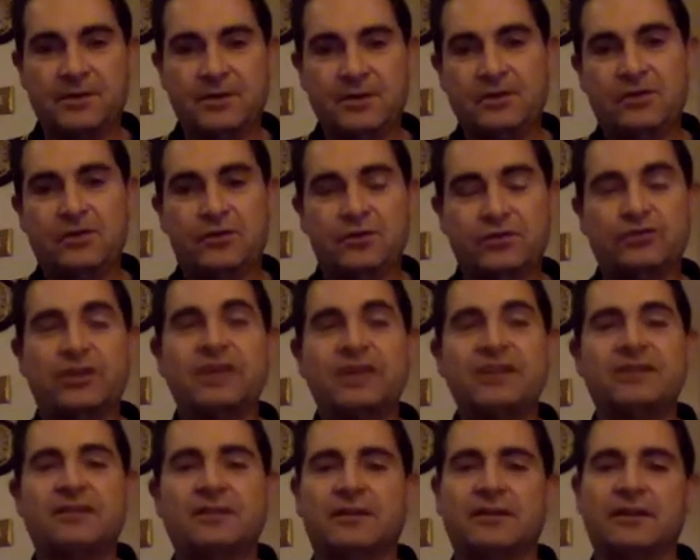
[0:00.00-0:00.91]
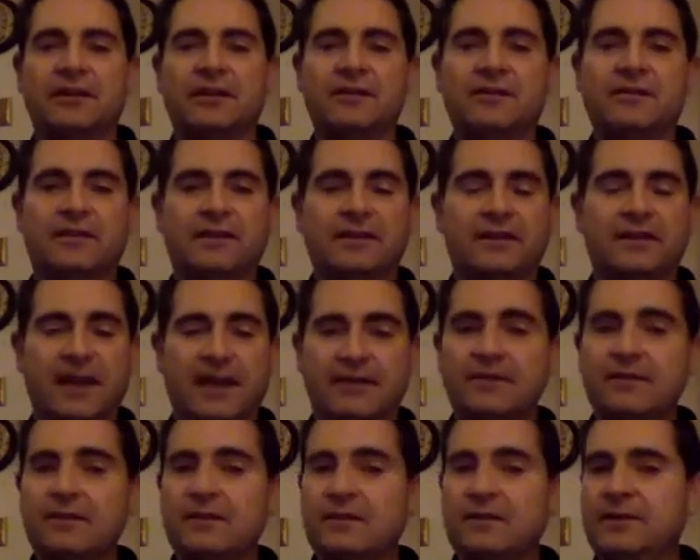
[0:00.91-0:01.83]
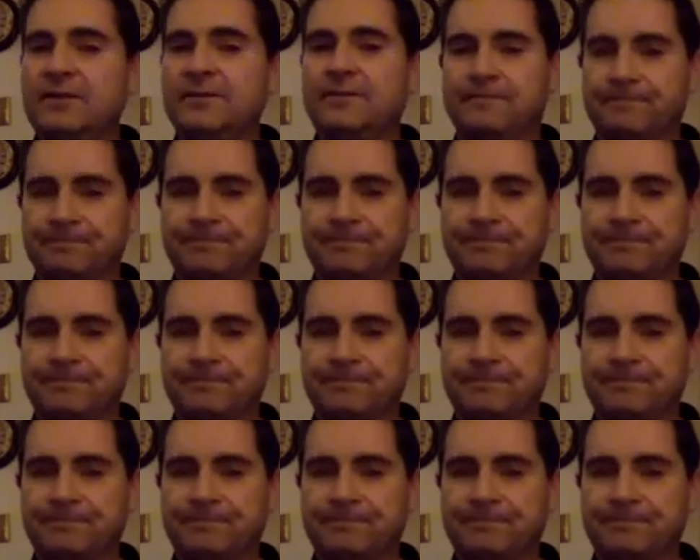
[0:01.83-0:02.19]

know, drinker into the category.